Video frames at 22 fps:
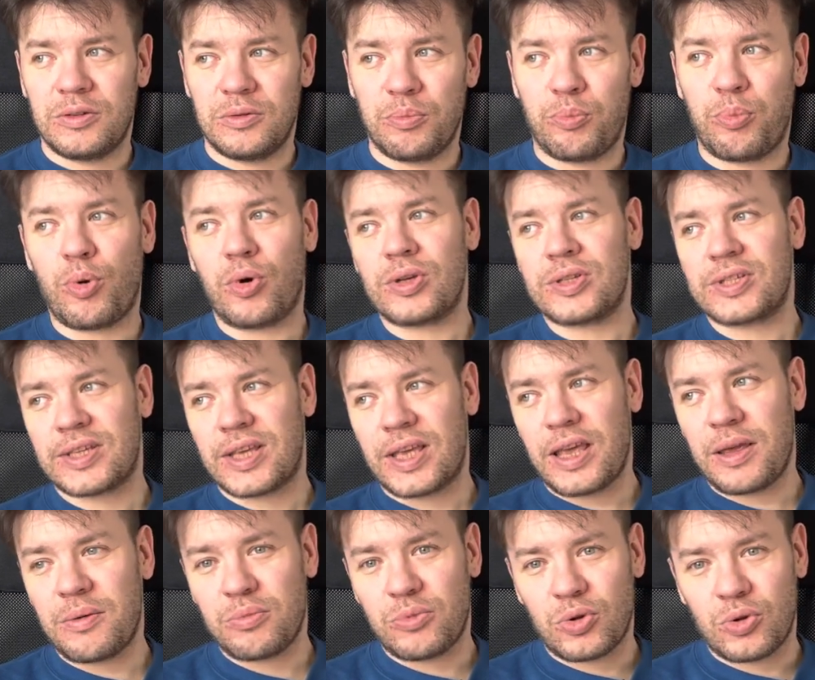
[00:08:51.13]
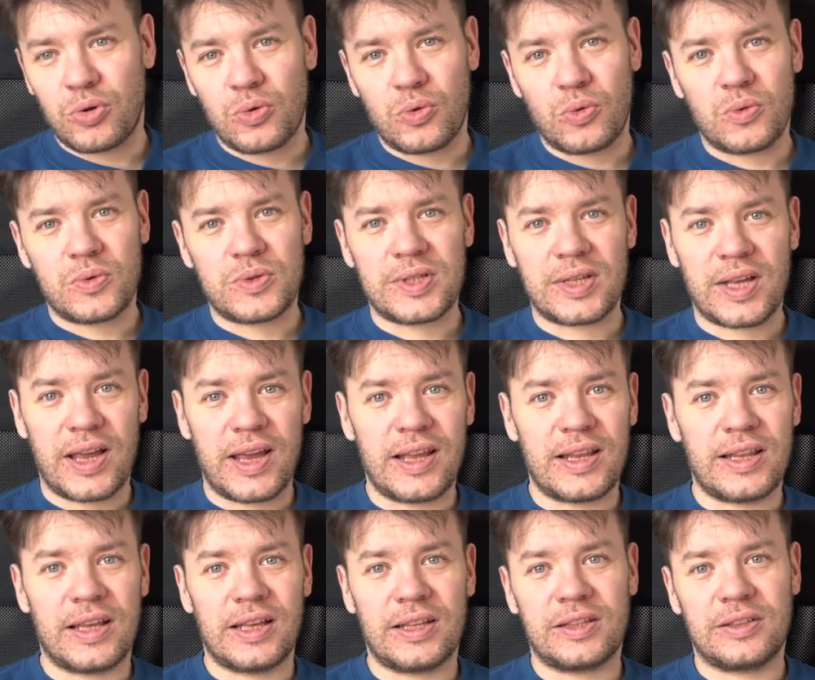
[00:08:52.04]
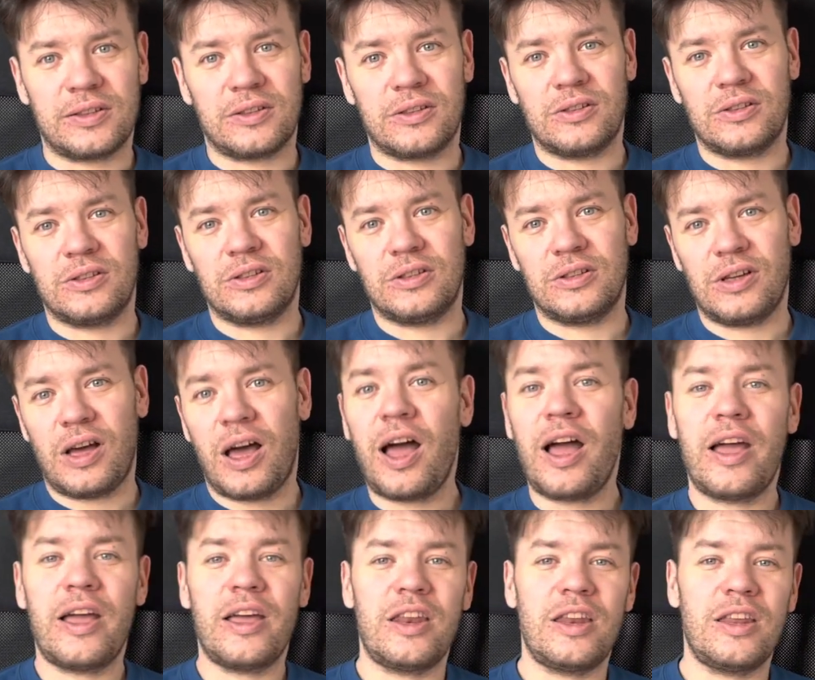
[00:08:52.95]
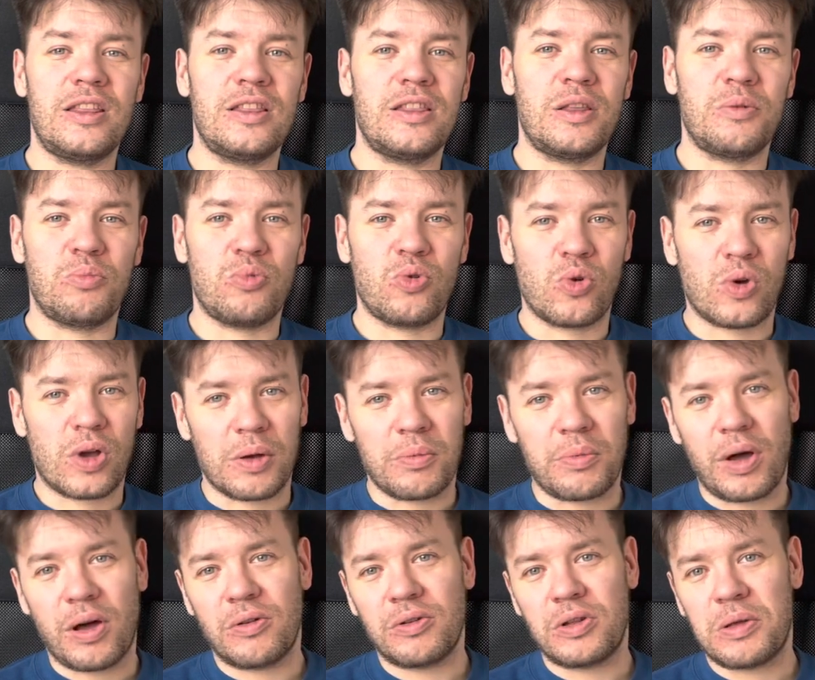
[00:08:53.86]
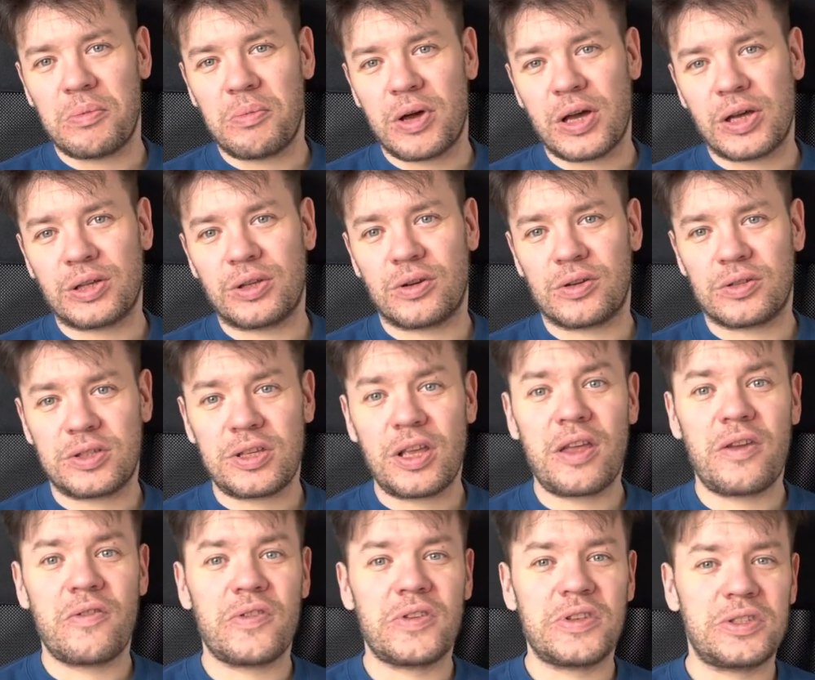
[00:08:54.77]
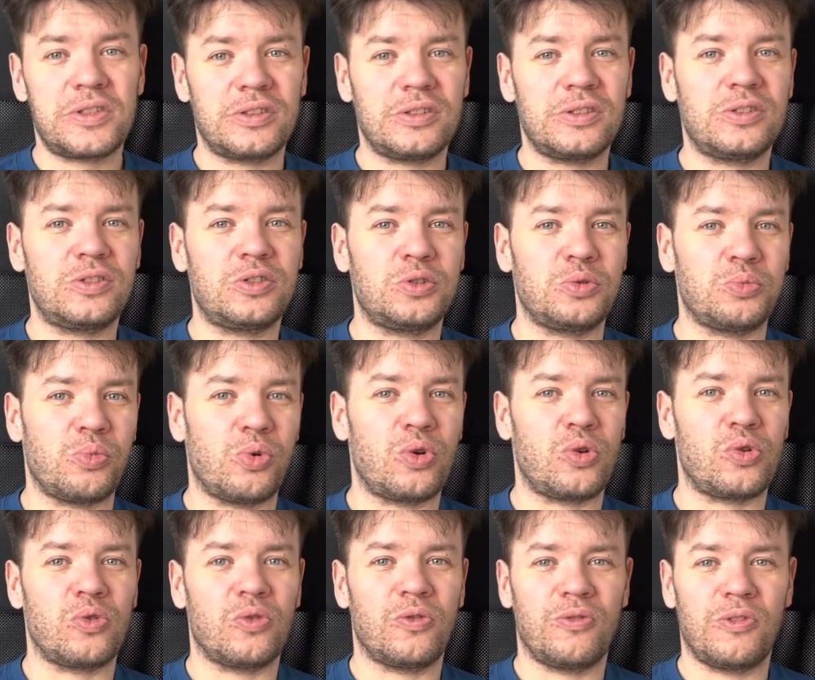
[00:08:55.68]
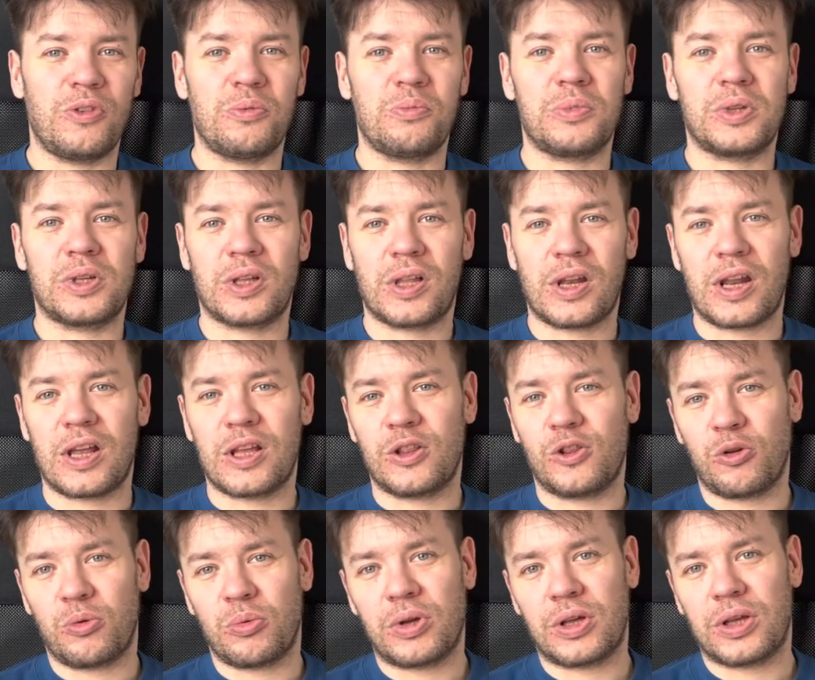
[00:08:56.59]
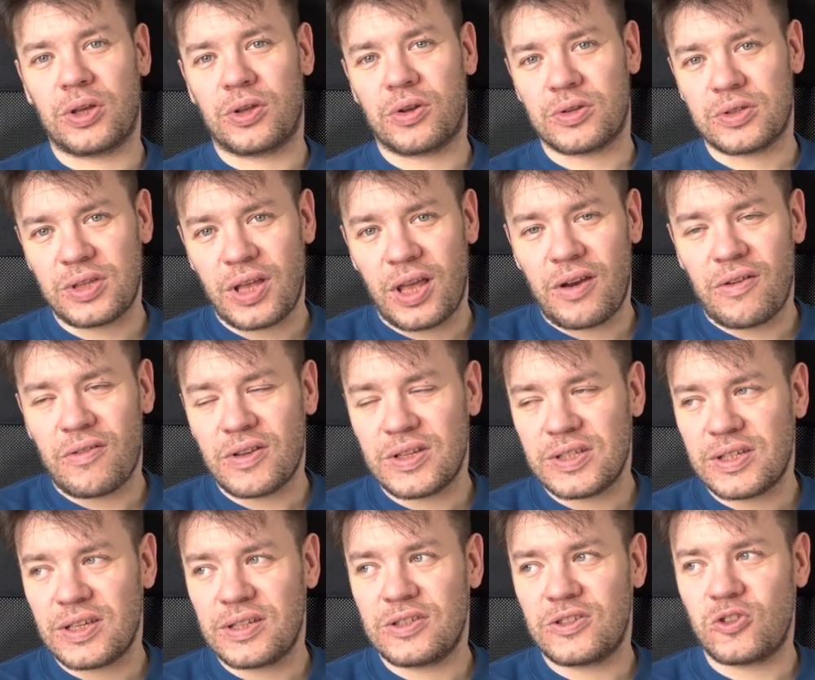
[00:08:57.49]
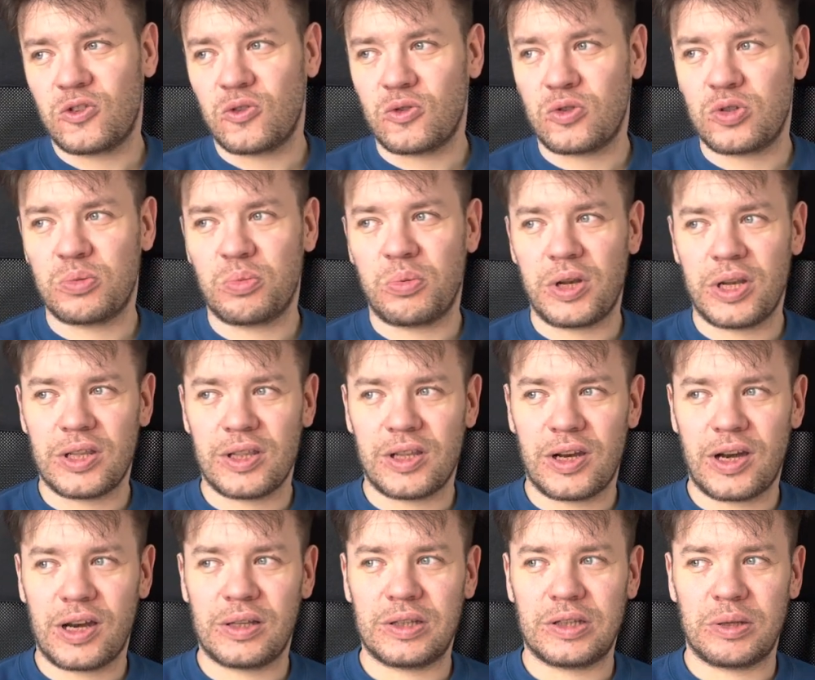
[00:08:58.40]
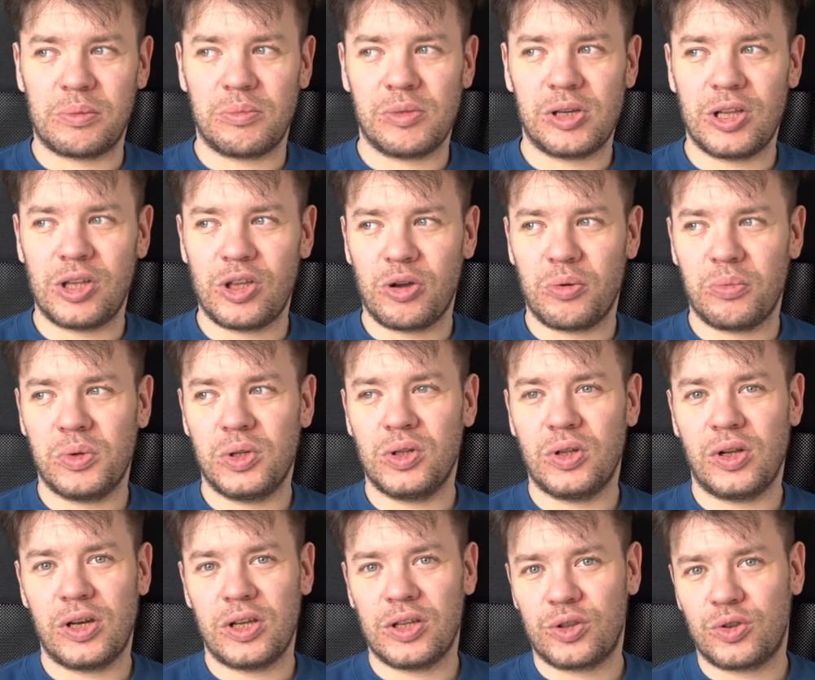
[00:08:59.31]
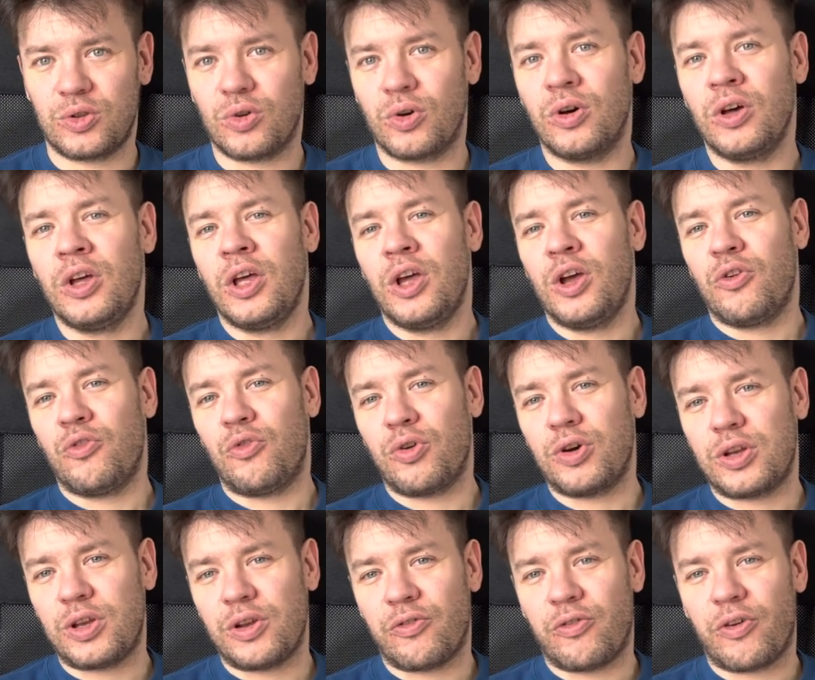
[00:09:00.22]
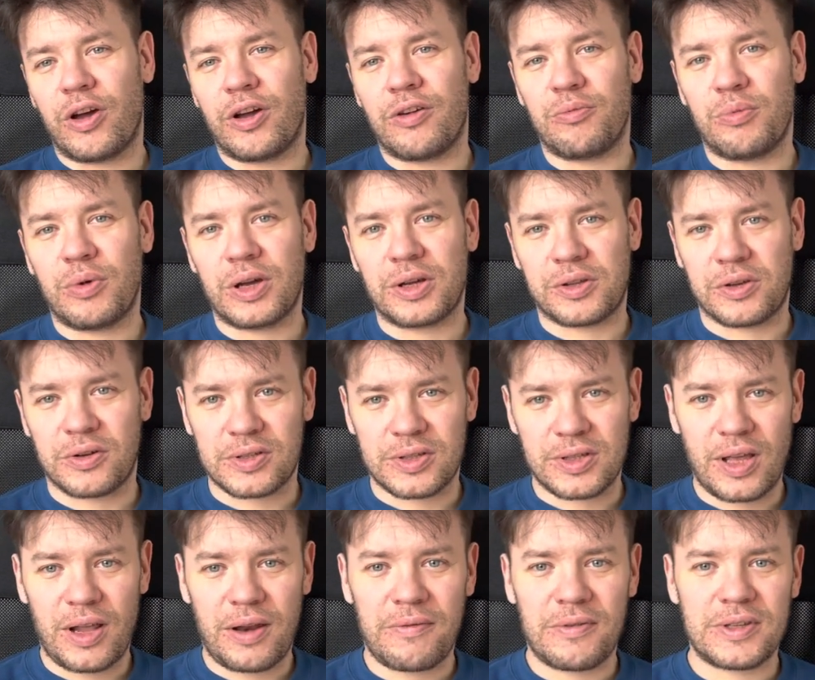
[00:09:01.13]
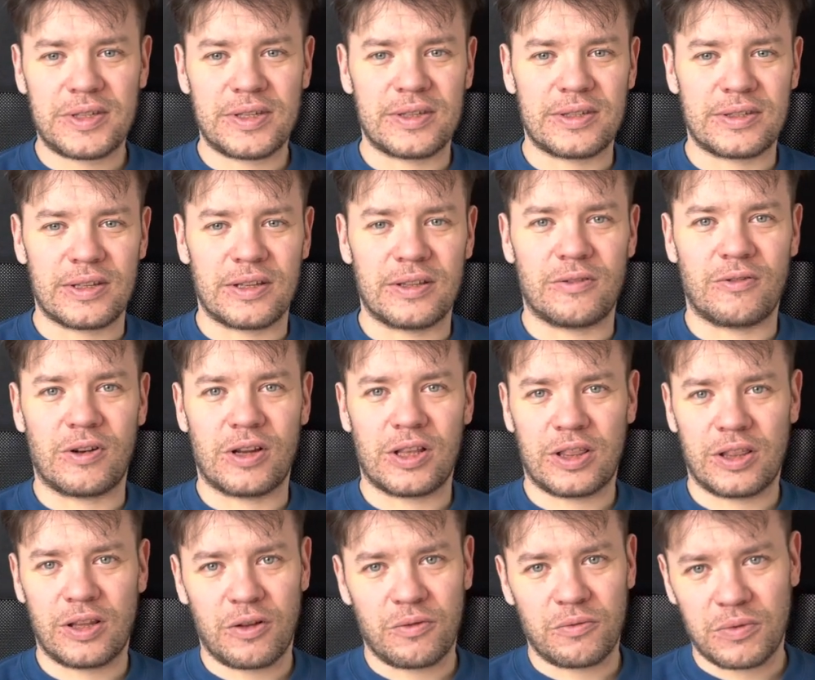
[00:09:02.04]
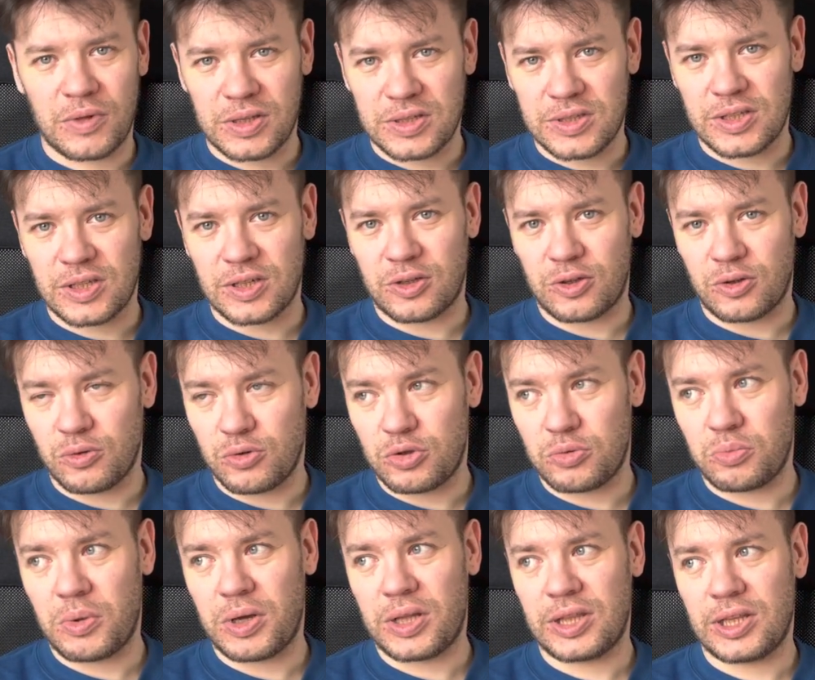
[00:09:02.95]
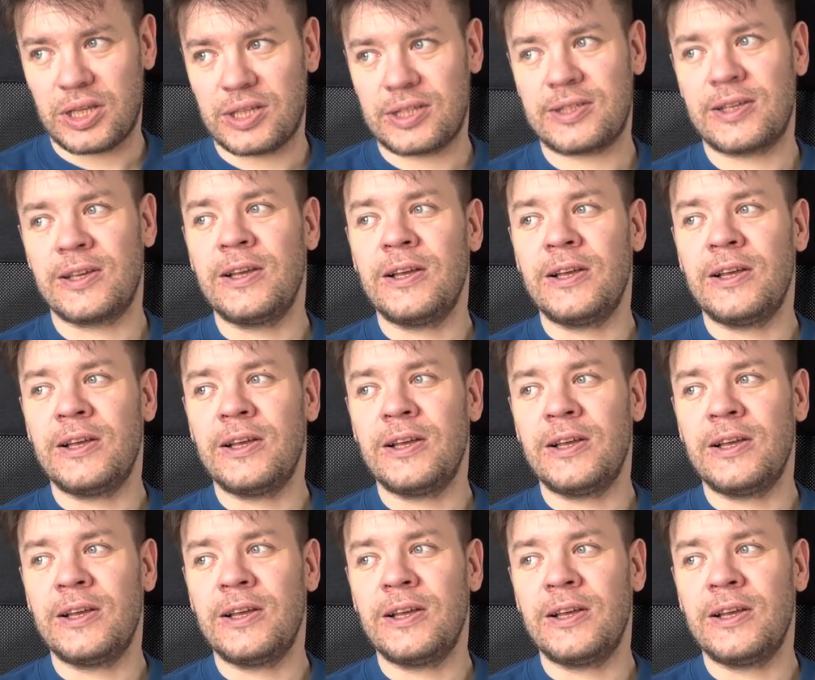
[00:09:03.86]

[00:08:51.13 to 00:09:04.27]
boss came to you, say that I read the book about the microservices, tomorrow we migrate to microservices, you split randomly your monolith to 45 microservices, and right now there's the huge madness.